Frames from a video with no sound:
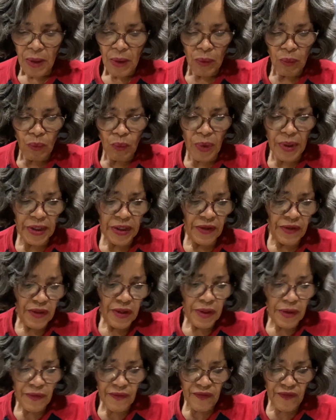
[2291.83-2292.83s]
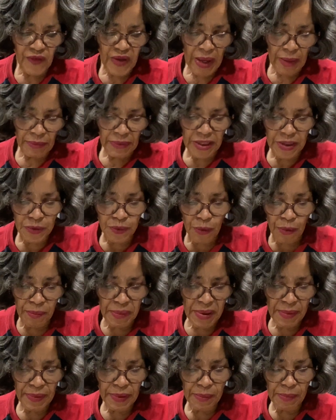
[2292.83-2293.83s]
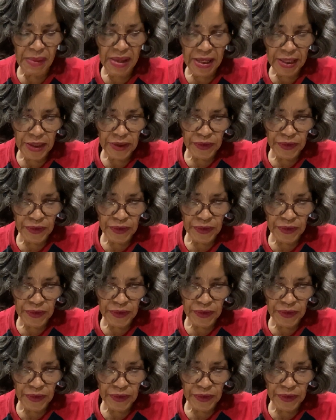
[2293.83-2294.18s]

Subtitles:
One of the families won't be able to make it.